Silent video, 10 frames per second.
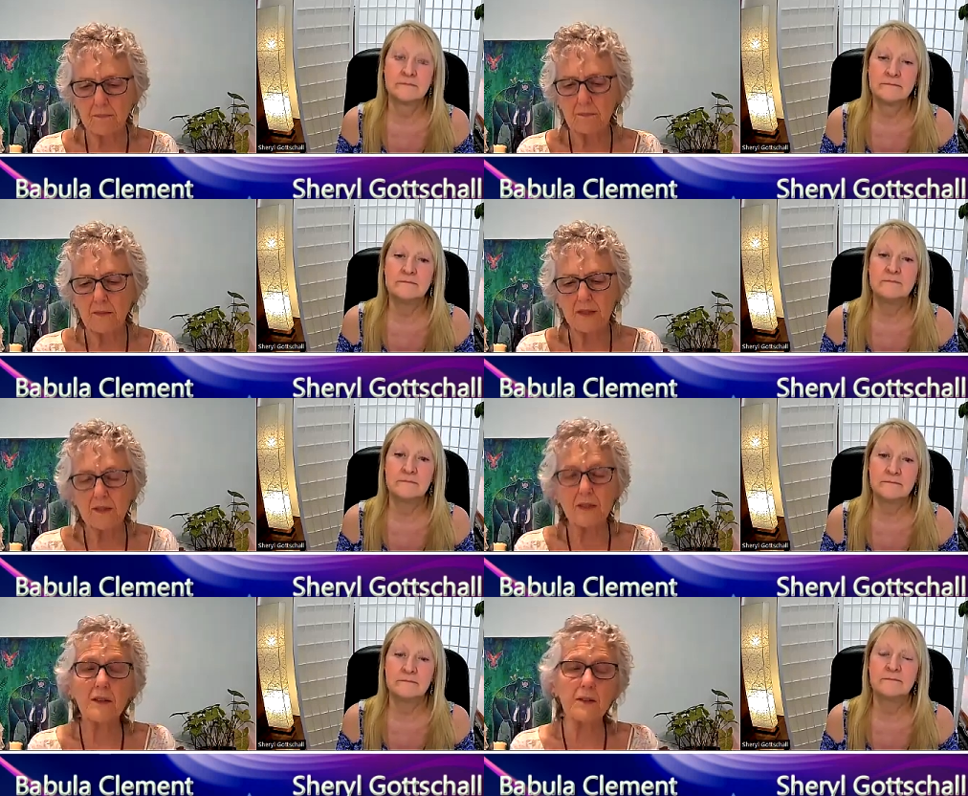Speaker 1: Mm.
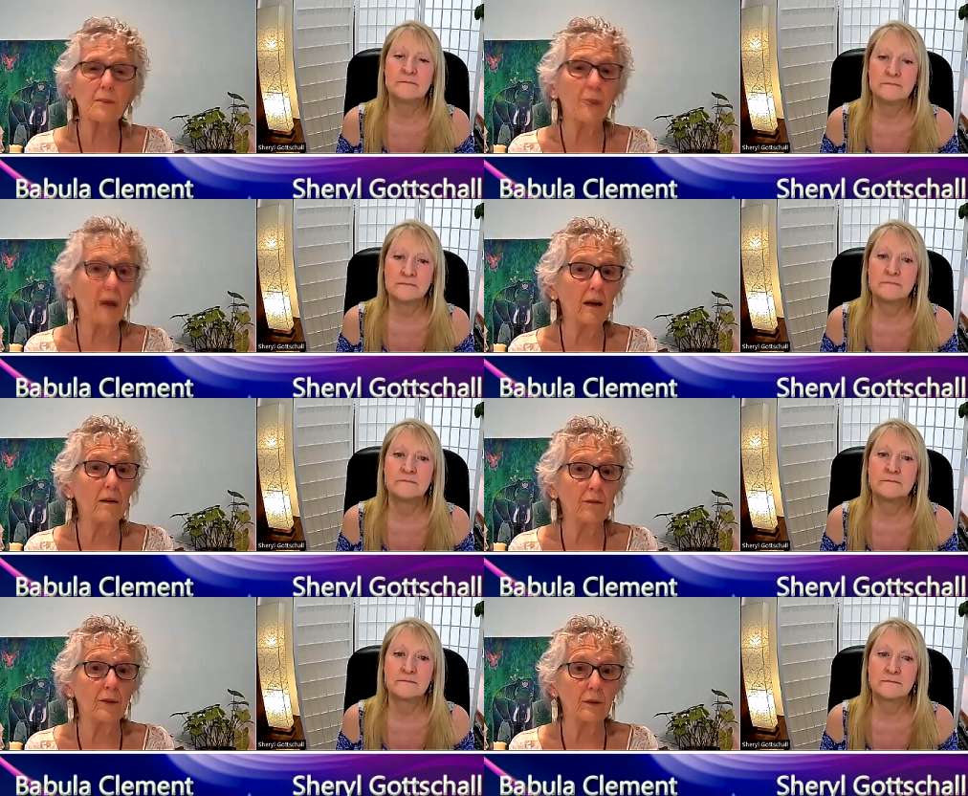So that's a
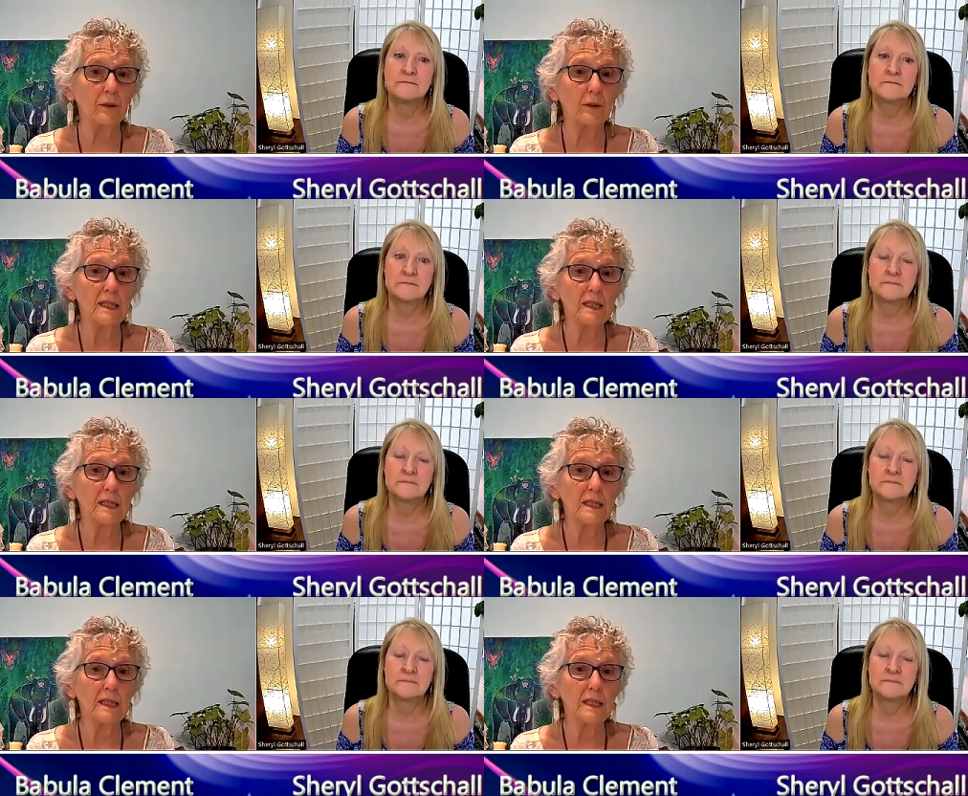powerful